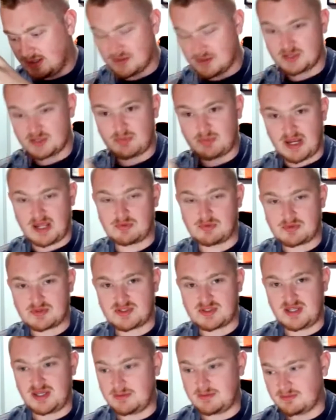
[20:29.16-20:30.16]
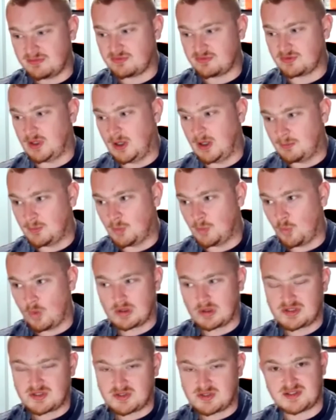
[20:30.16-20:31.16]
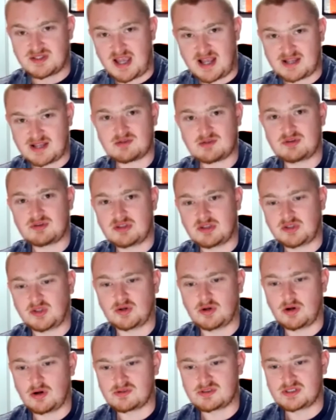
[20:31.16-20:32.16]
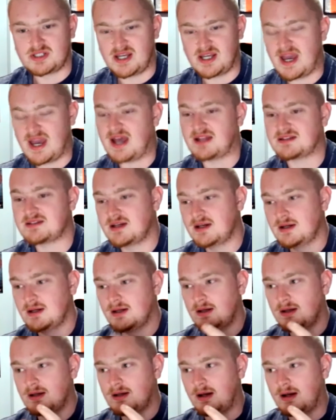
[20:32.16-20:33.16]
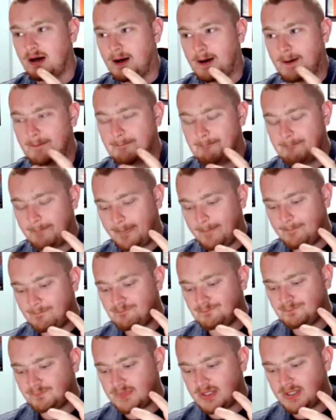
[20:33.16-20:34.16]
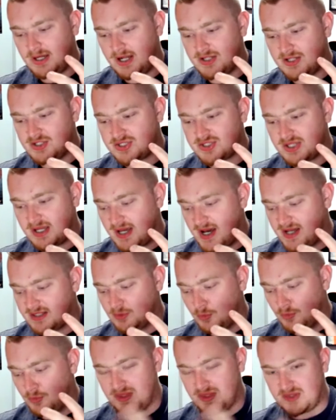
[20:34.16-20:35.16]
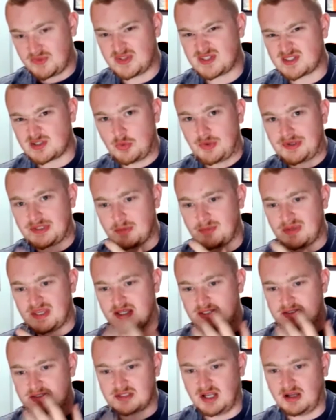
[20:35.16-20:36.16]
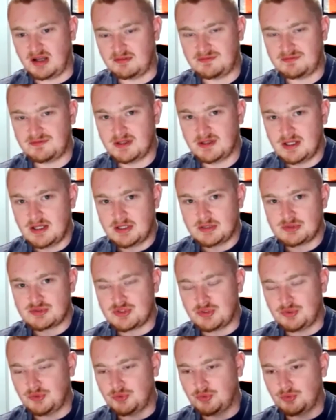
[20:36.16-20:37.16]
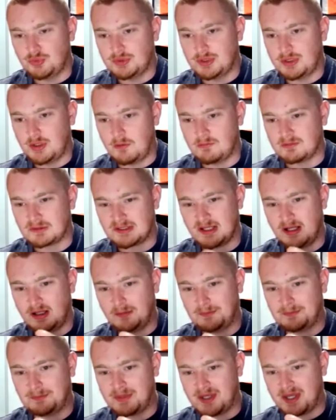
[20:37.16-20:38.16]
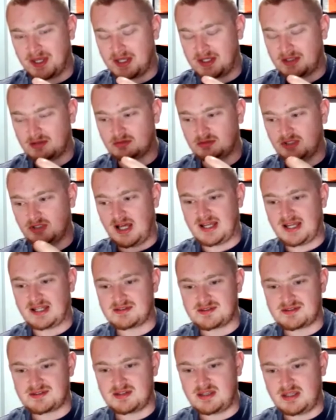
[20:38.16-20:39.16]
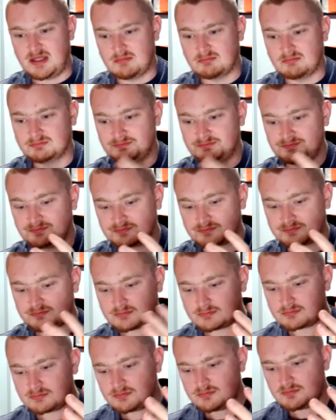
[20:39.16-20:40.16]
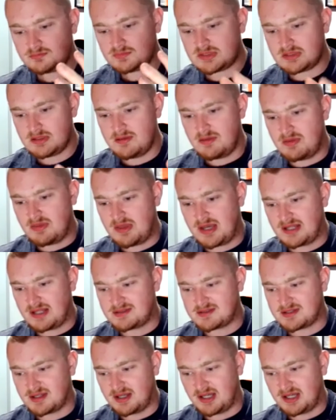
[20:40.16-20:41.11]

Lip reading: this Panthers team from worse disaster than they're already at. Um, I don't think that's going to be enough to overcome a Lions team that